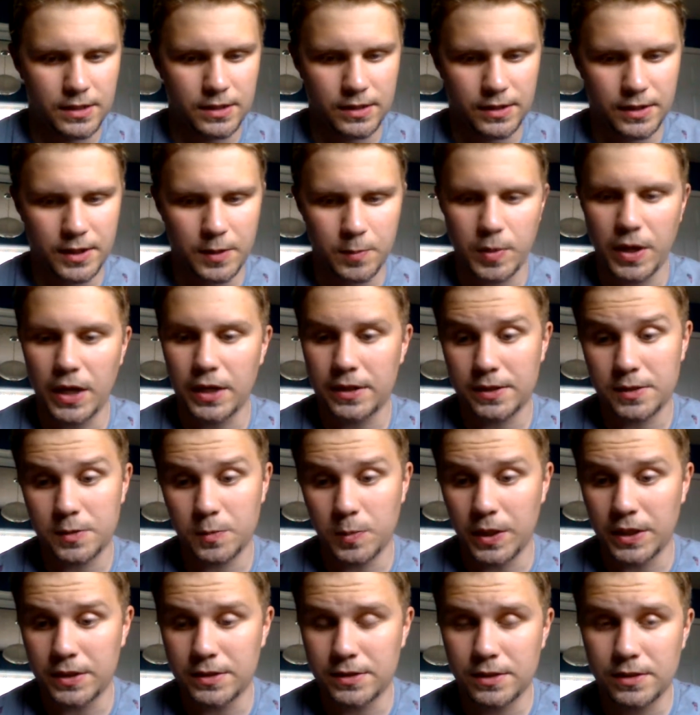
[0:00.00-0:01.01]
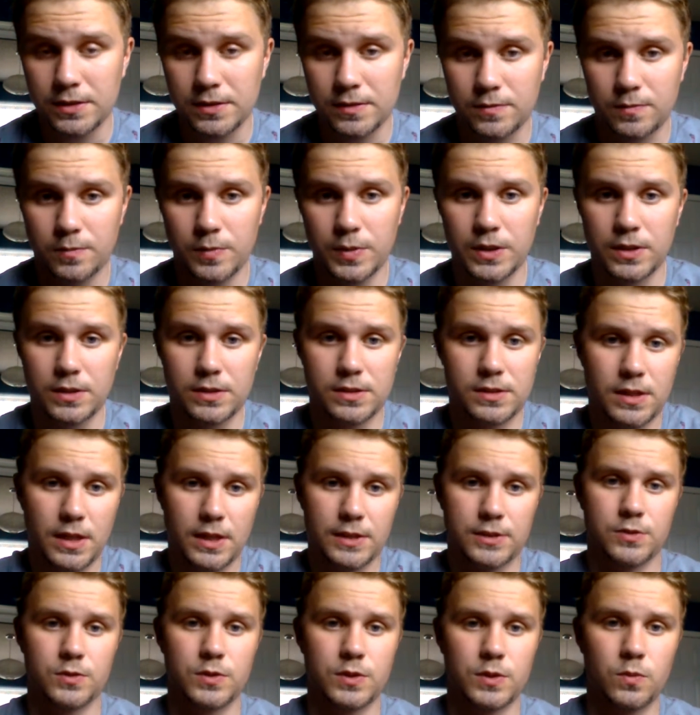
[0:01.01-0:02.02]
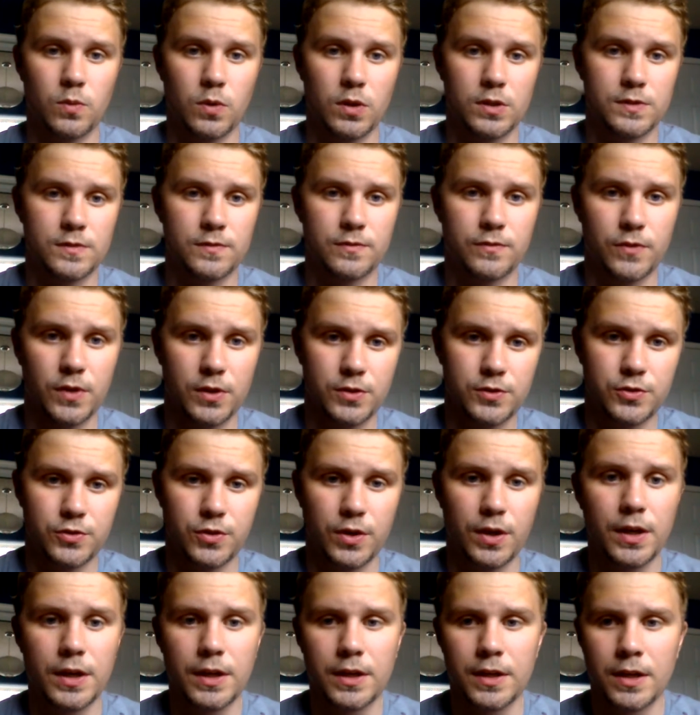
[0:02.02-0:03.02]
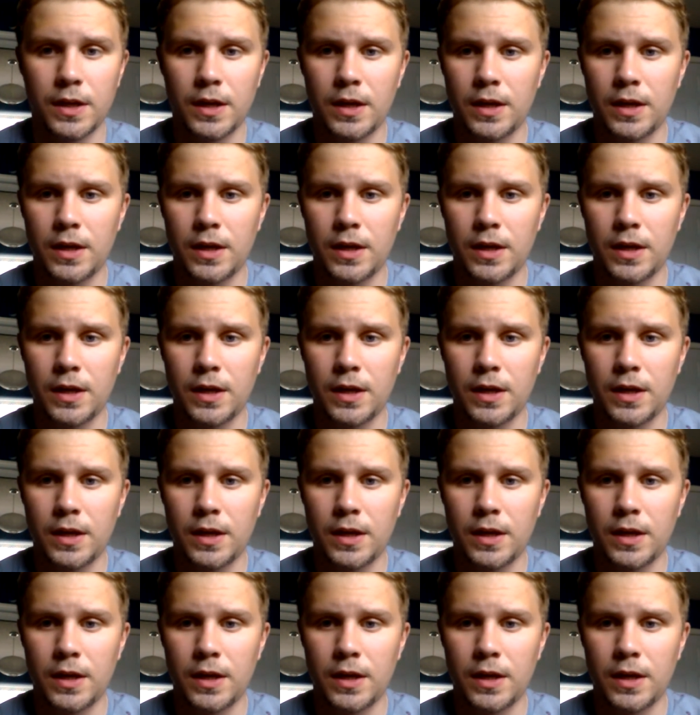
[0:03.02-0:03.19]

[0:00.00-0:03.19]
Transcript: get back to the basis because last week was frustrating.